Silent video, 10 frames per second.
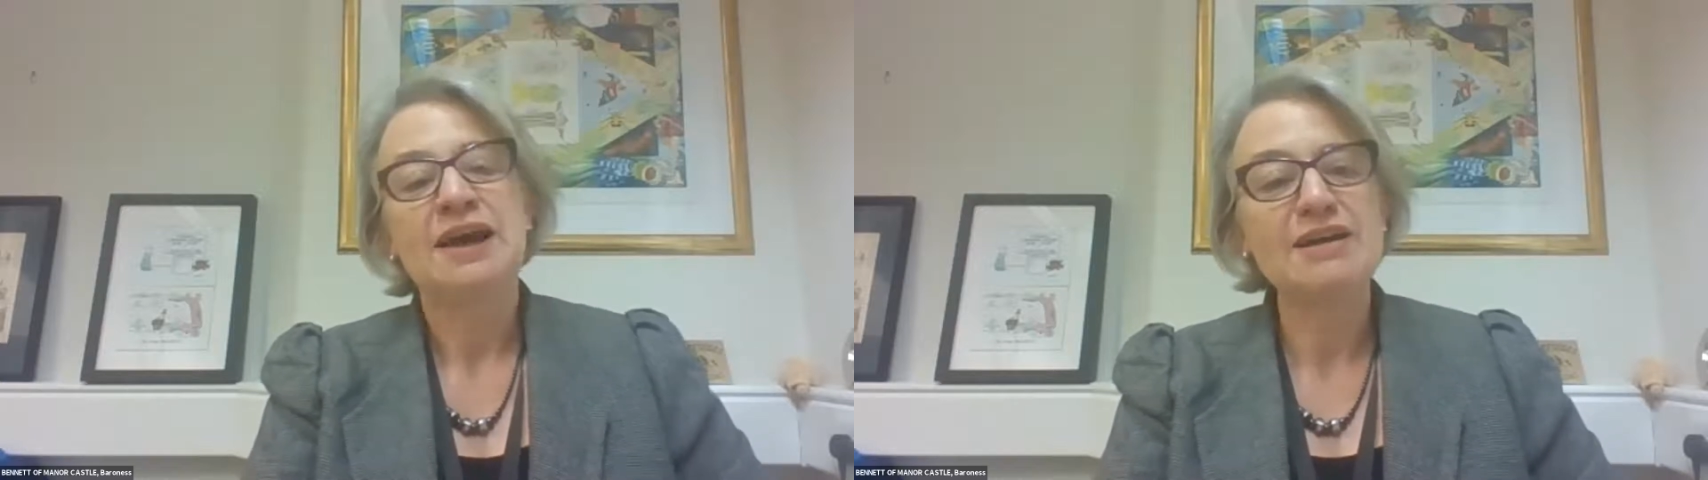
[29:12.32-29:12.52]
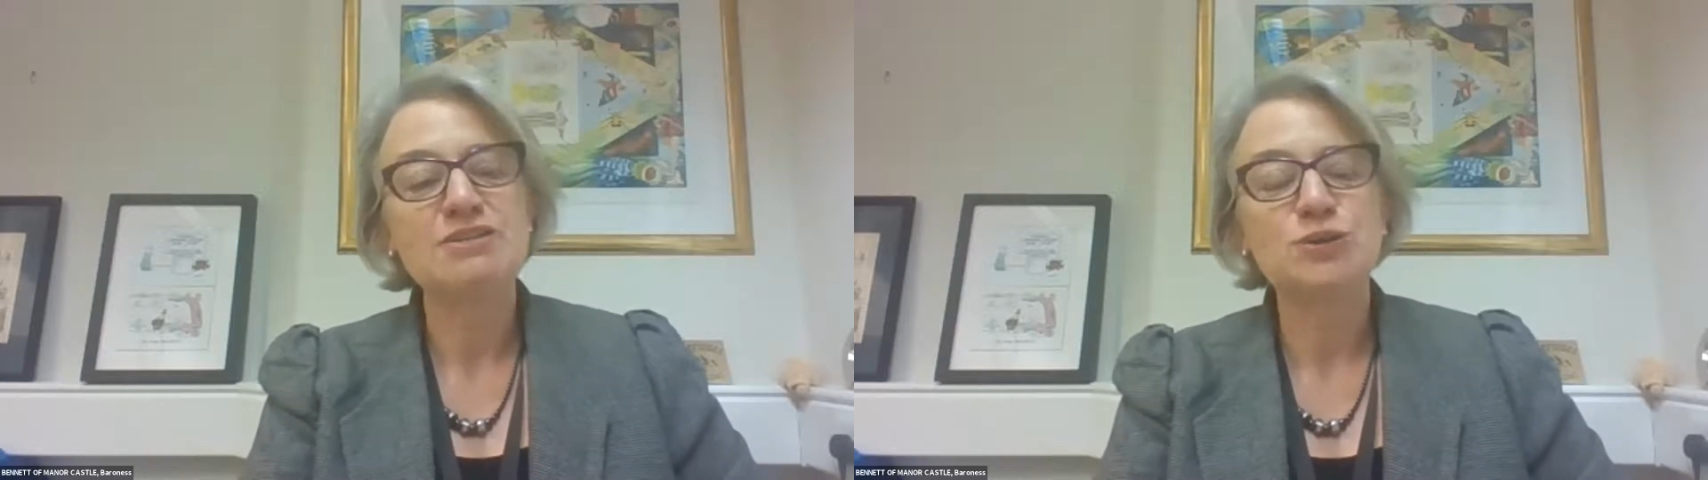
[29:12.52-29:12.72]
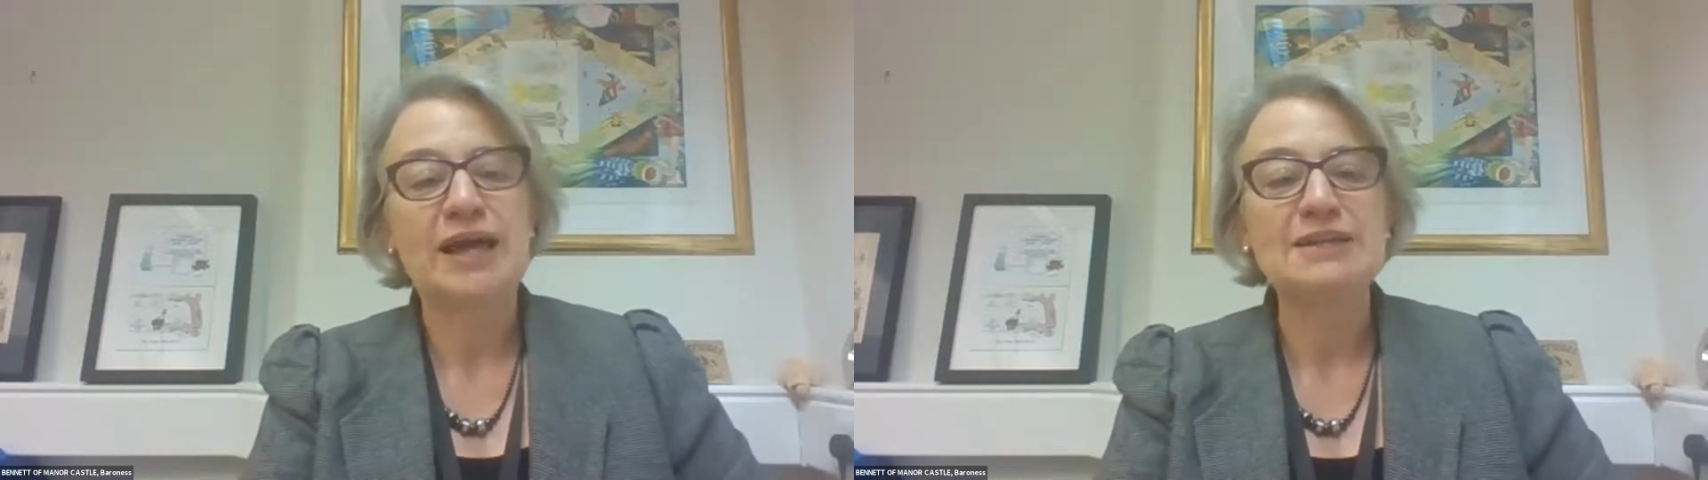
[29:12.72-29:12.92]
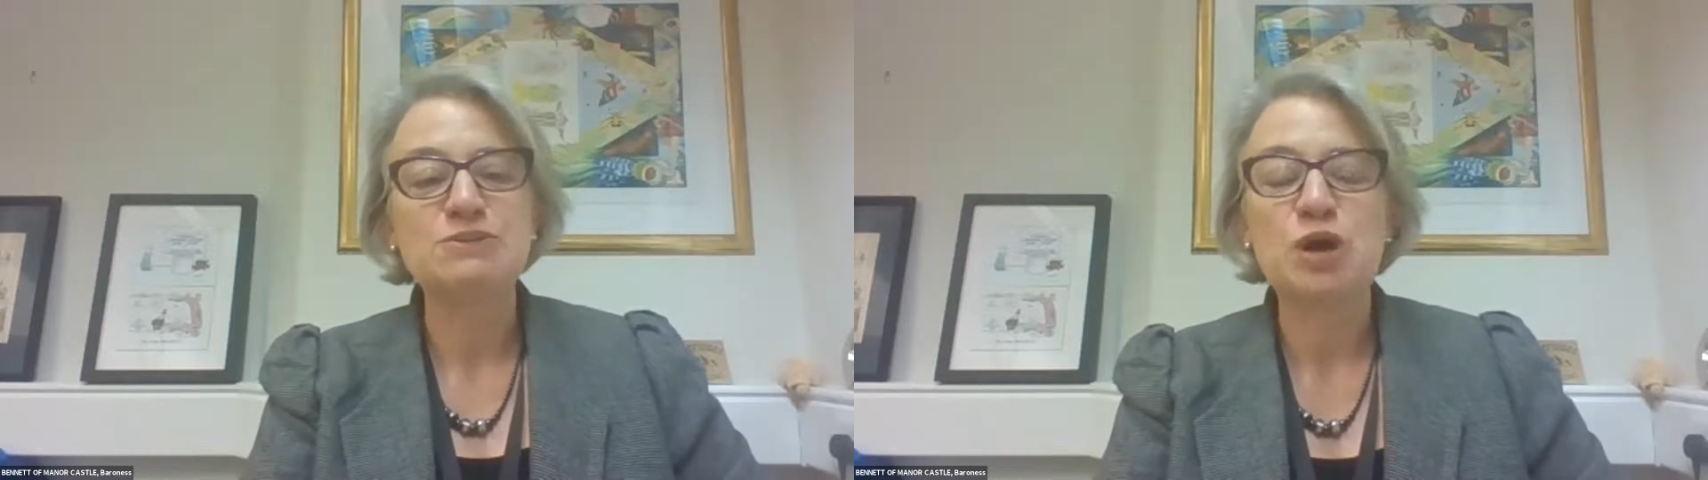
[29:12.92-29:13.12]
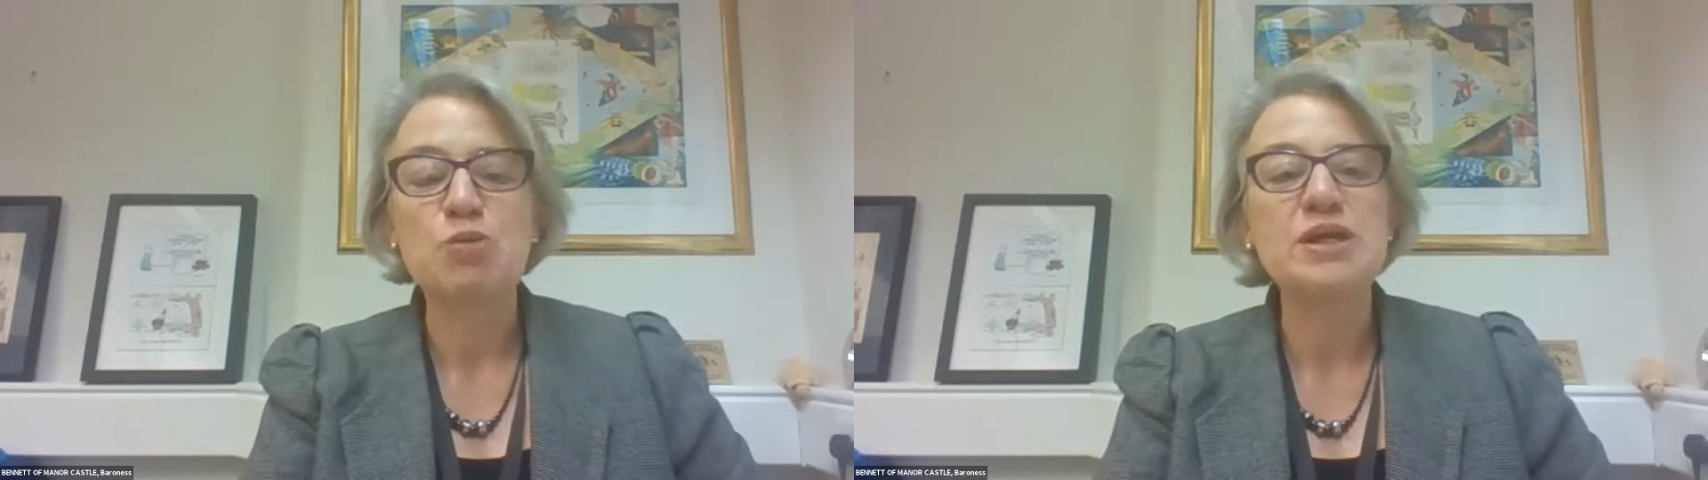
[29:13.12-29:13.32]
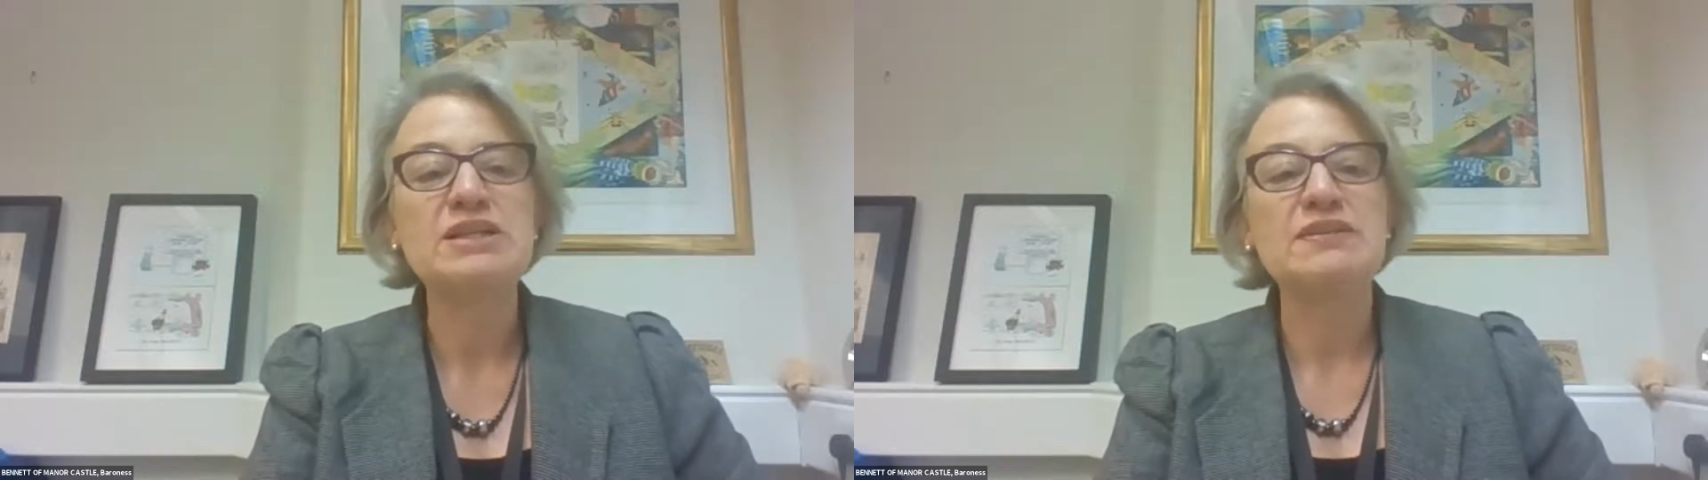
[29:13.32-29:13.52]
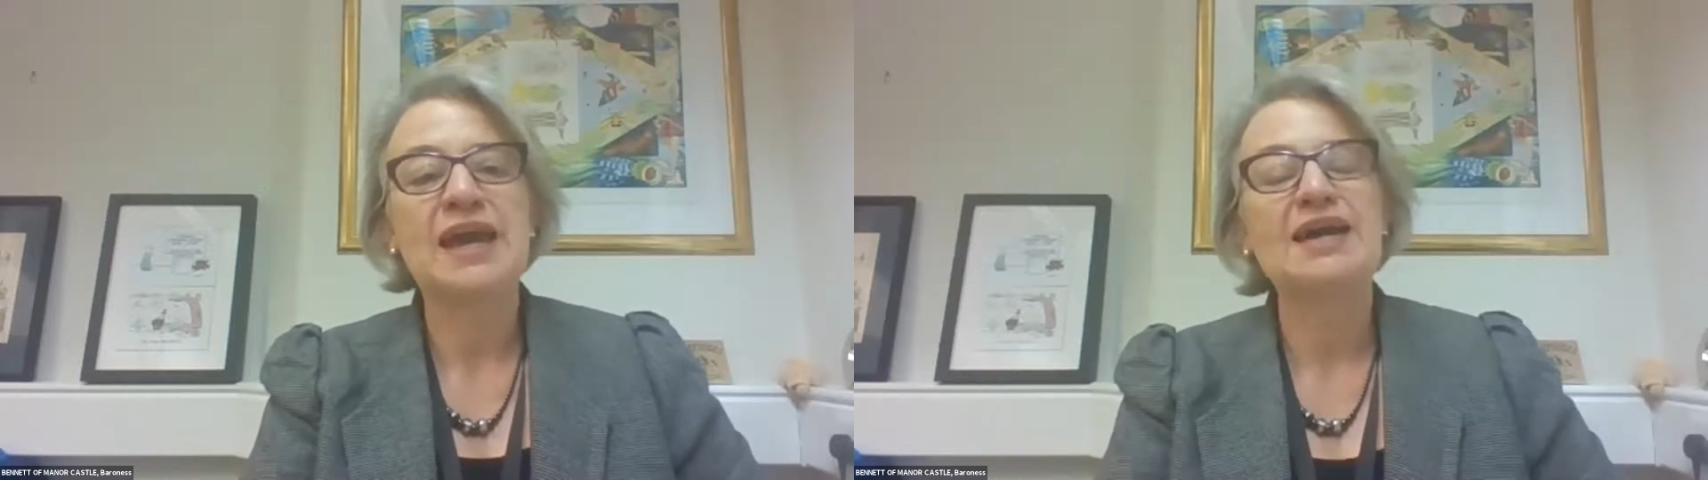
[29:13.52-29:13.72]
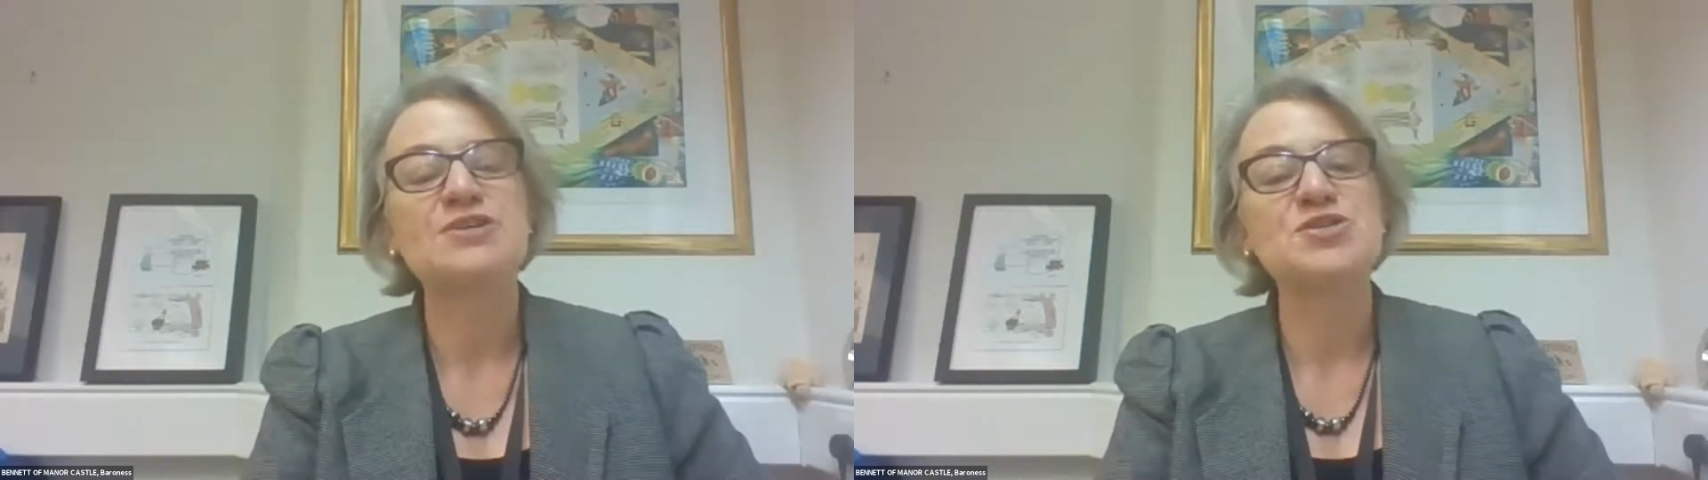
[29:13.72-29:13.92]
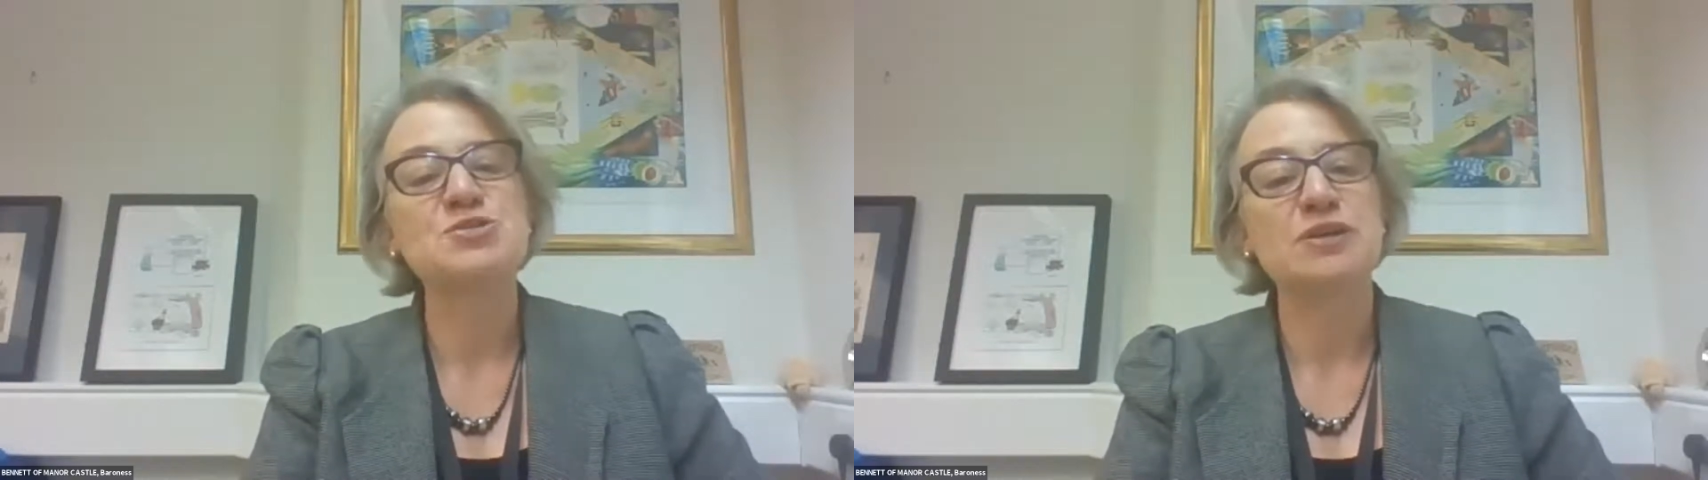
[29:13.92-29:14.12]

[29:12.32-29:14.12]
I thought I had a win in the House